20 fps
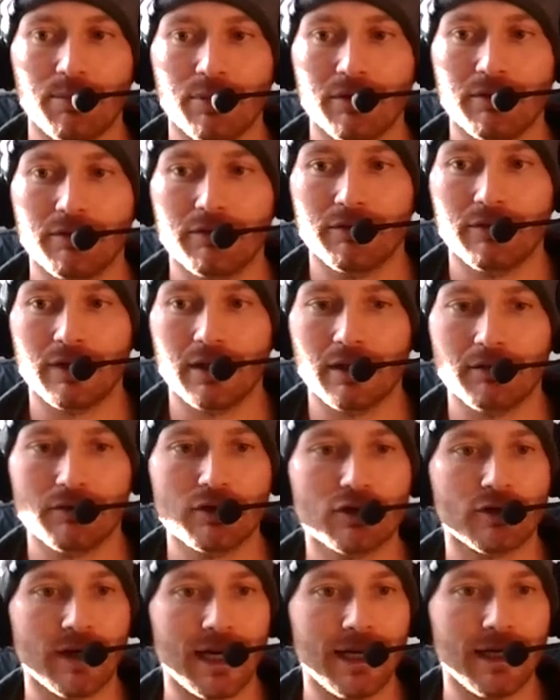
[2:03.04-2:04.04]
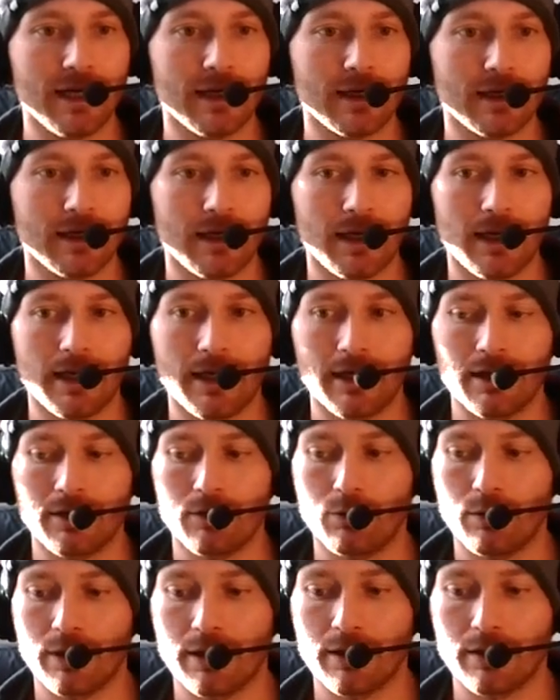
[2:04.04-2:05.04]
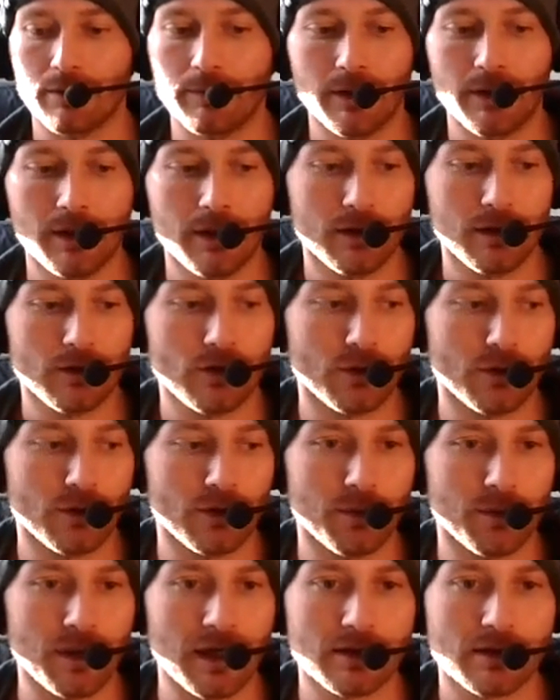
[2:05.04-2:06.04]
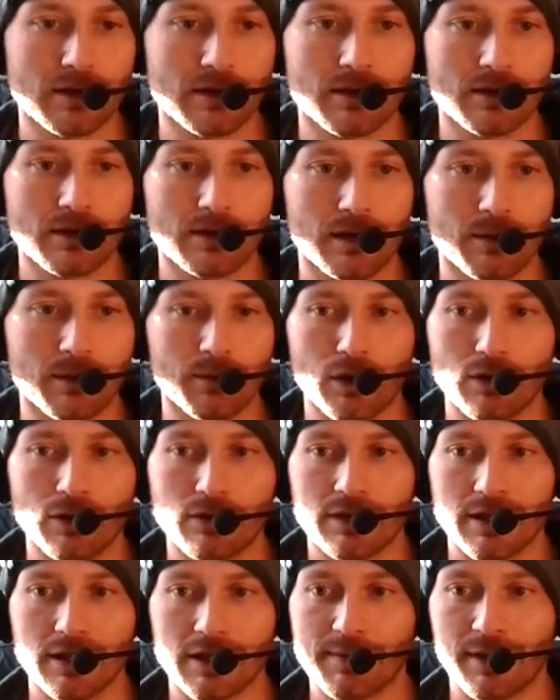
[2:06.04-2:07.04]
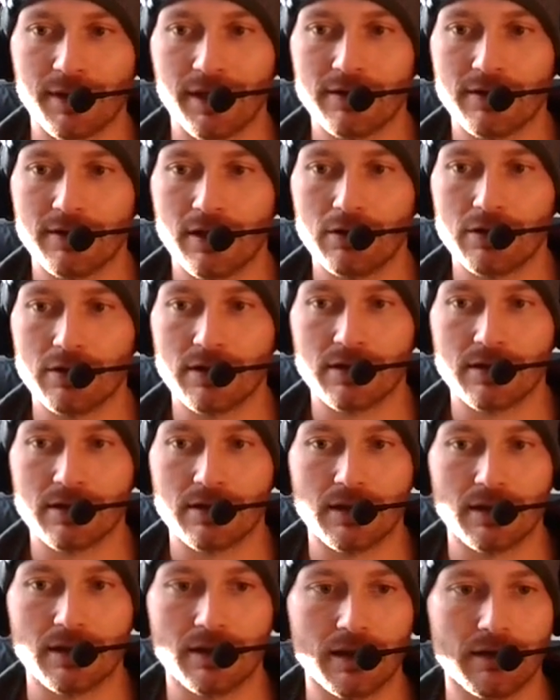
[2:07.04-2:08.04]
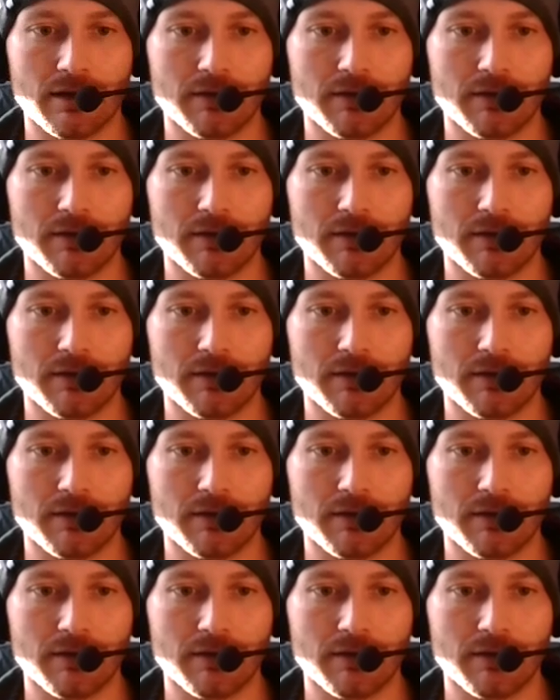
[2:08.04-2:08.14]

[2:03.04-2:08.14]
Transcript: of training, and we're two of the best and most experienced coaches that